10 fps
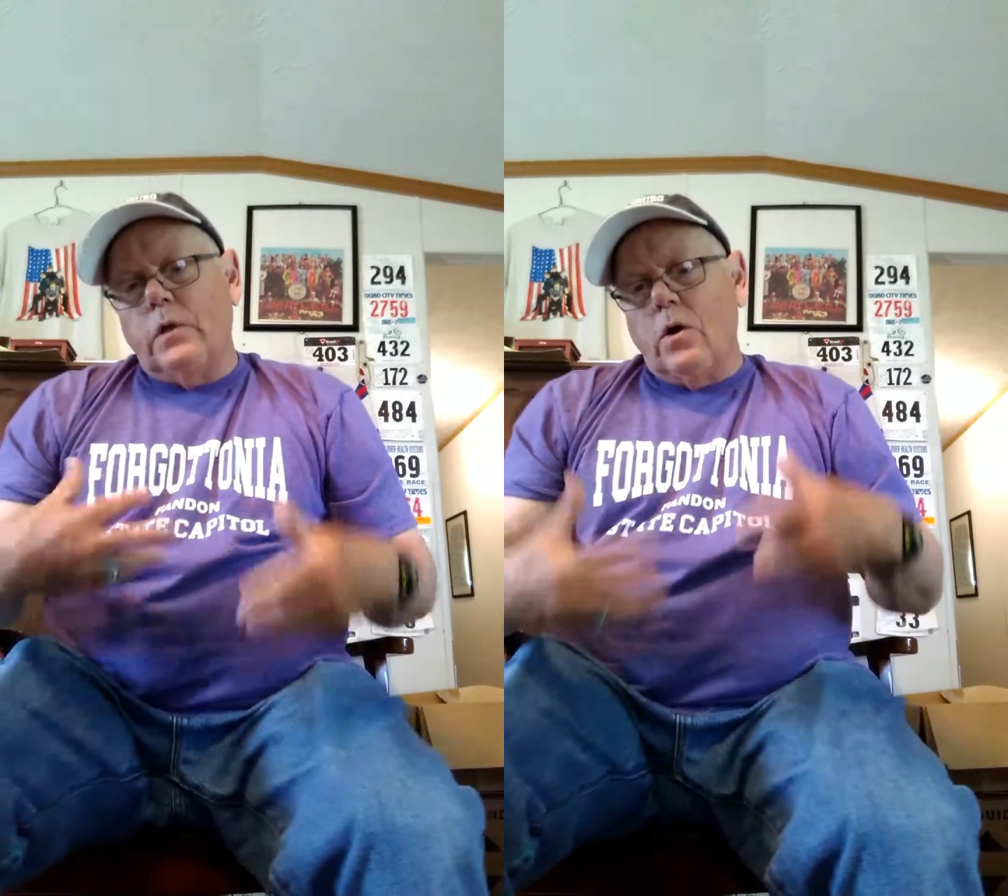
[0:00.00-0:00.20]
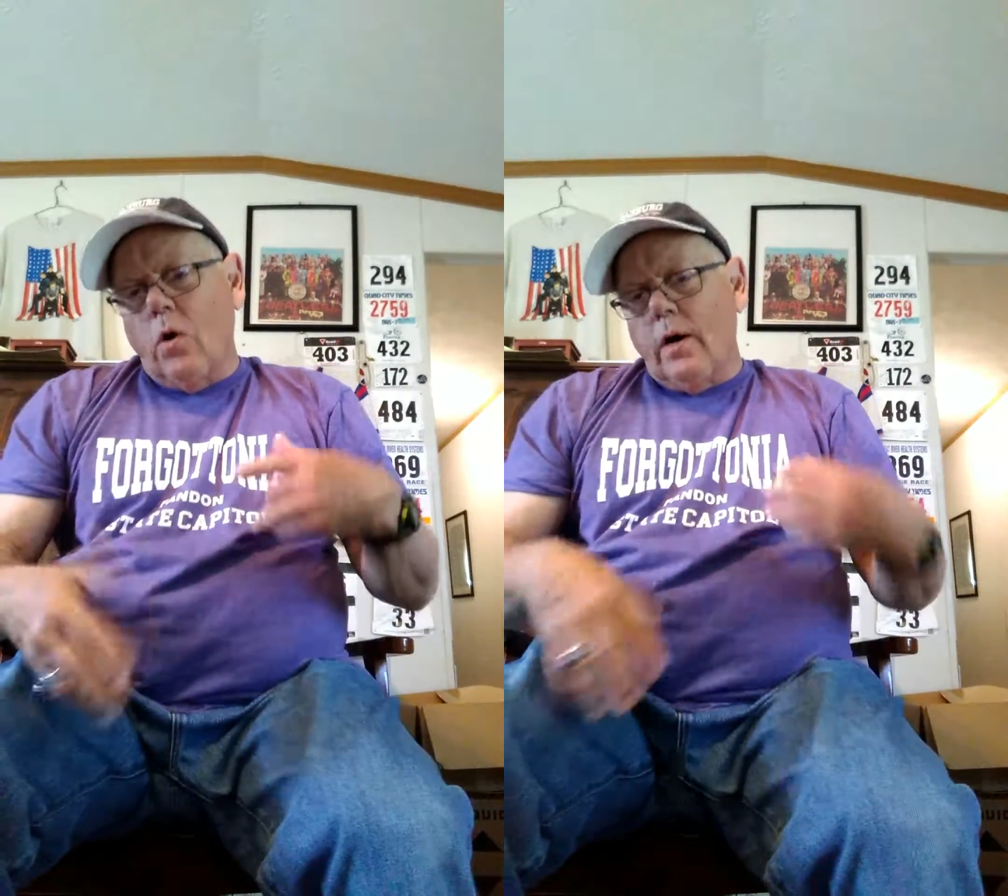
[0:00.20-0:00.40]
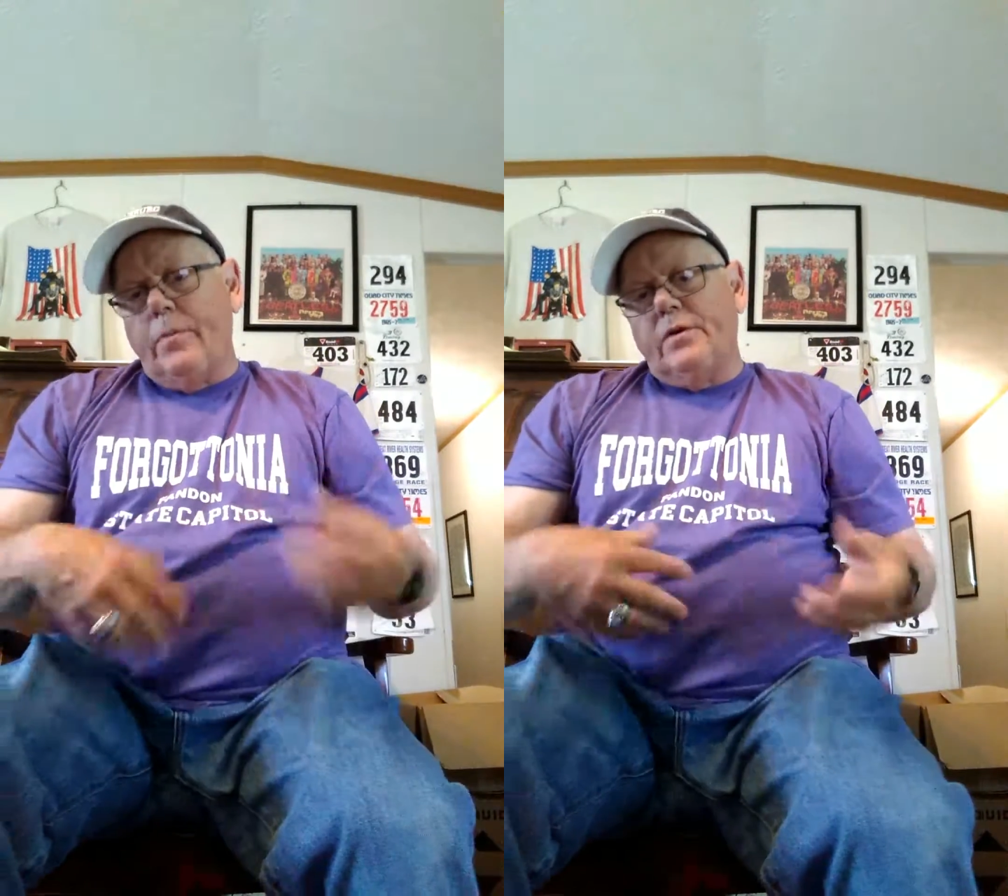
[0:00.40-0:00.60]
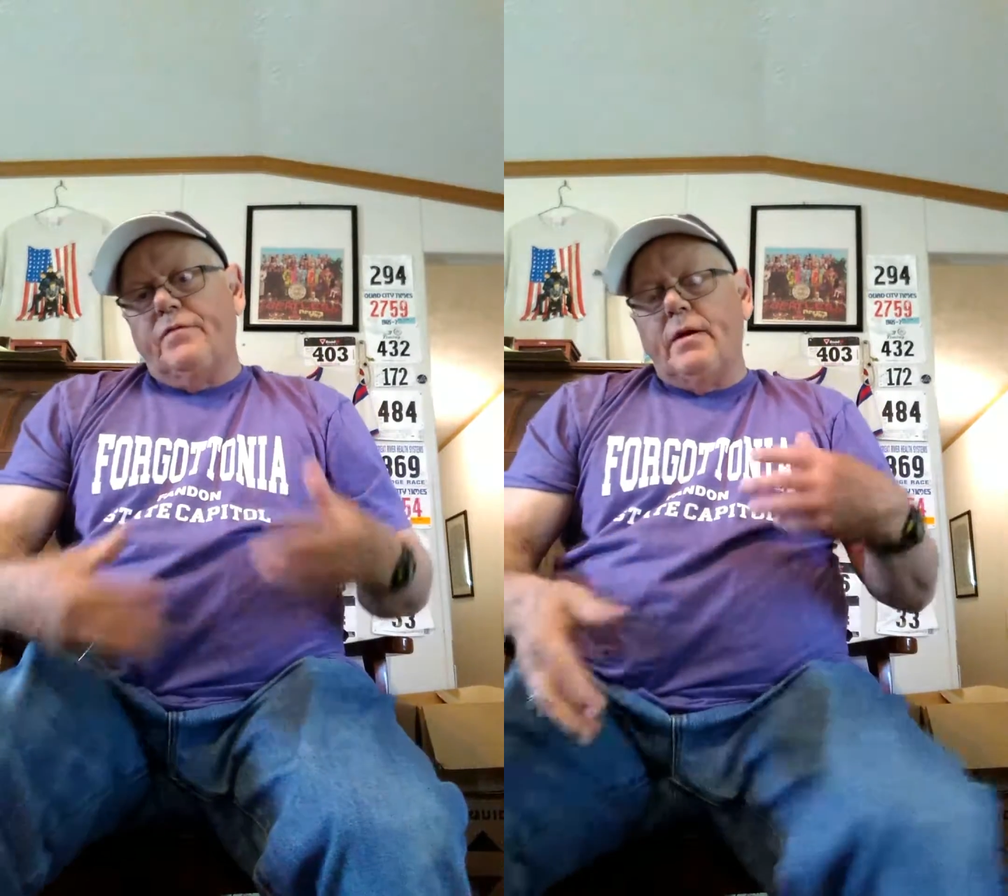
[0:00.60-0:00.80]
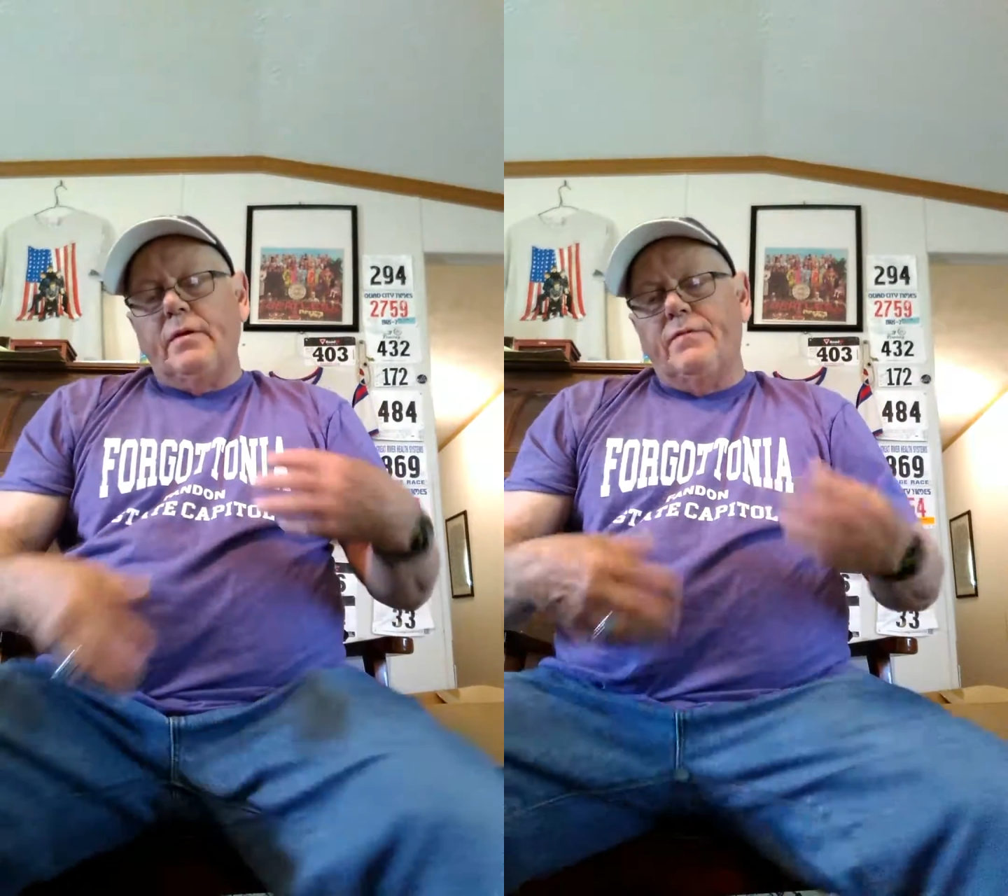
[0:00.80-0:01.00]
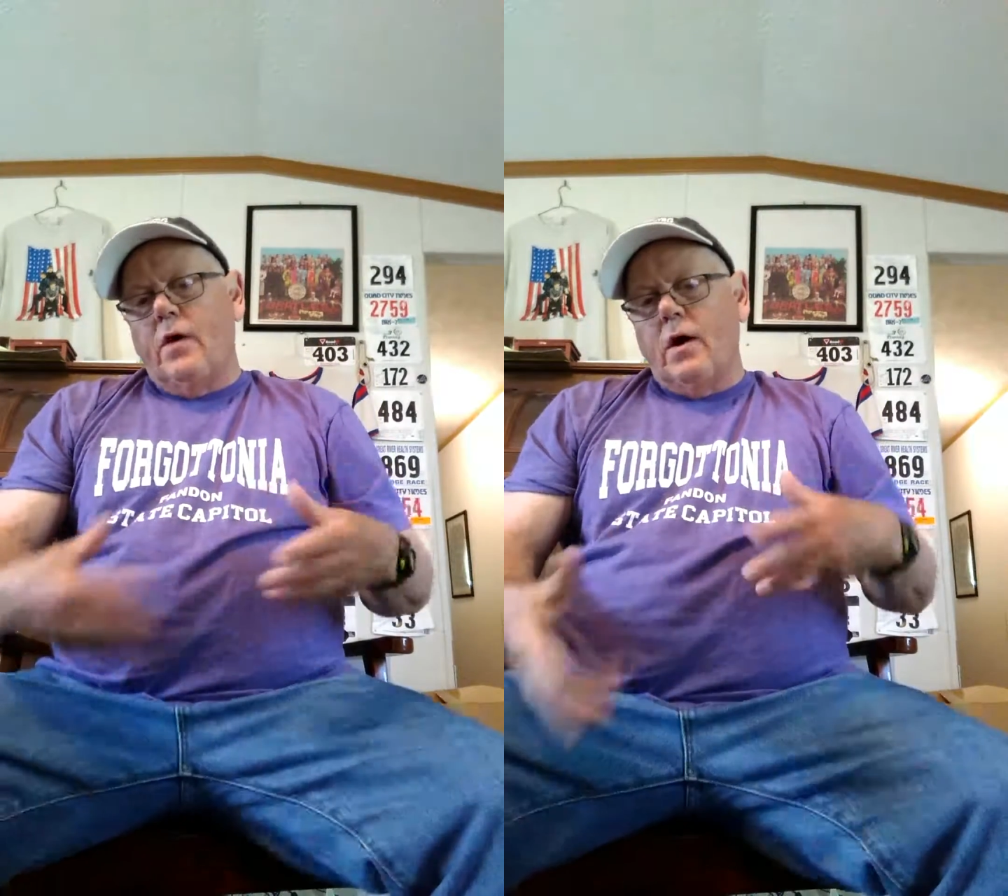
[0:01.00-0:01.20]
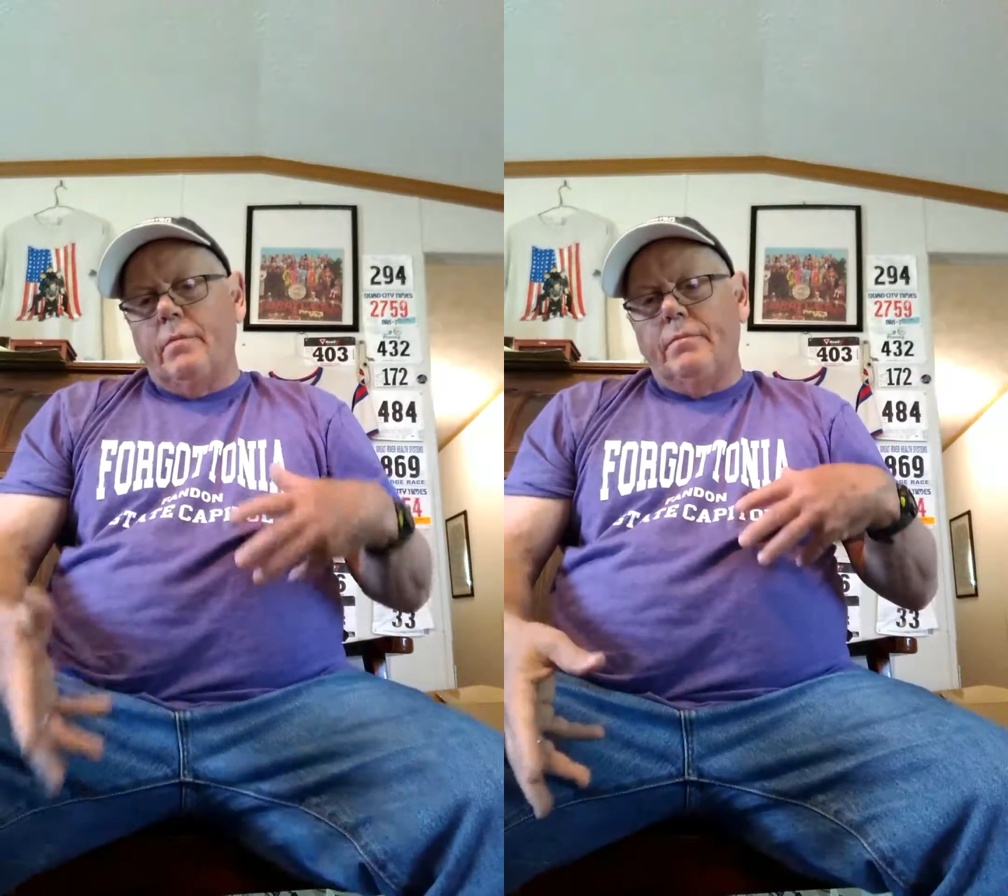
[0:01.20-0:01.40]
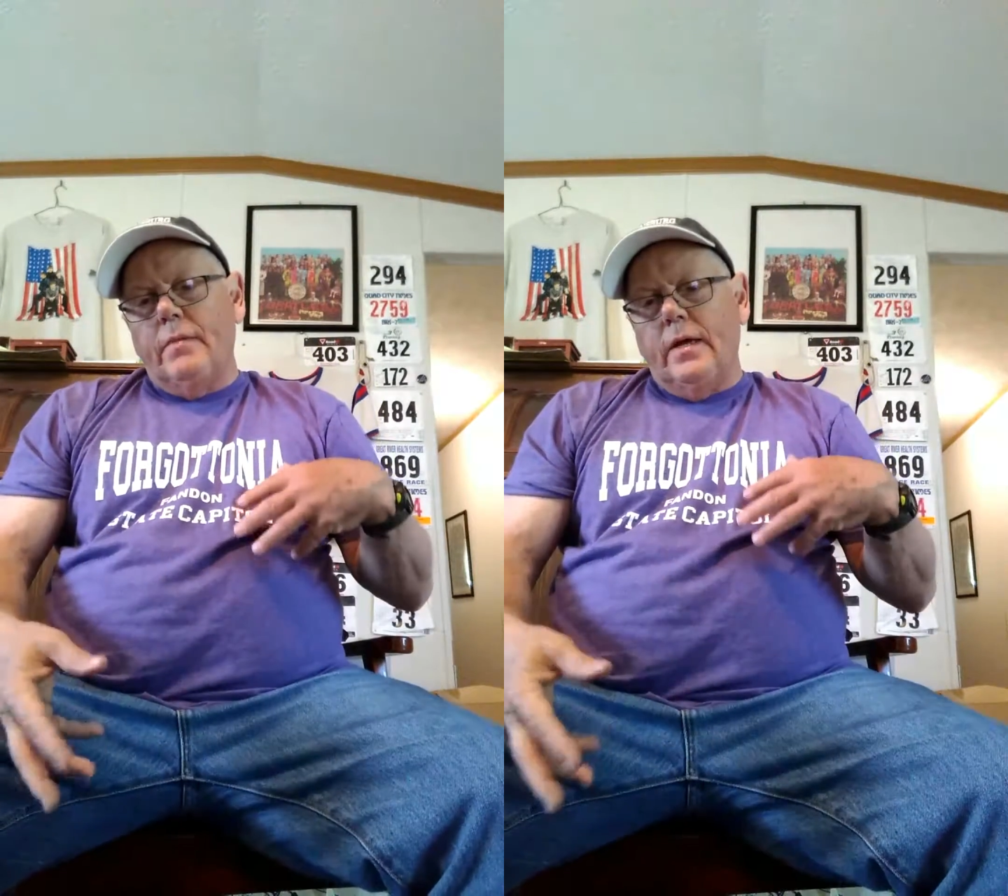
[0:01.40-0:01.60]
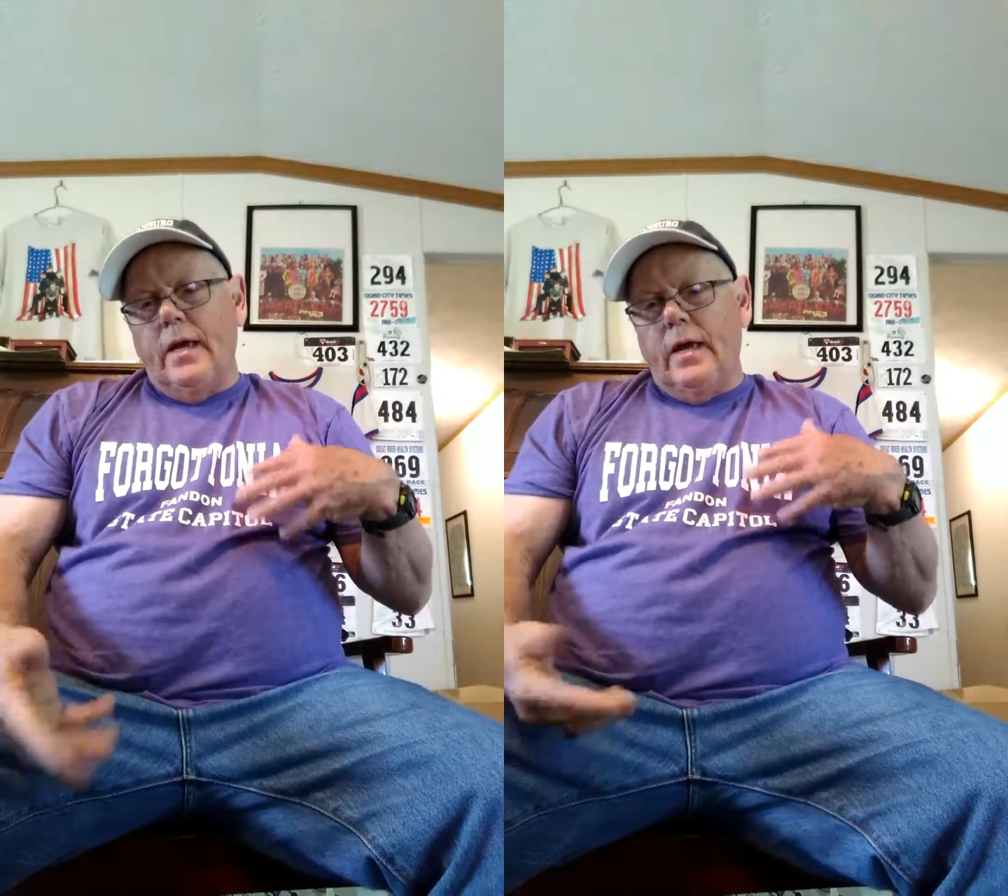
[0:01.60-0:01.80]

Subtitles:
growing up on the family farm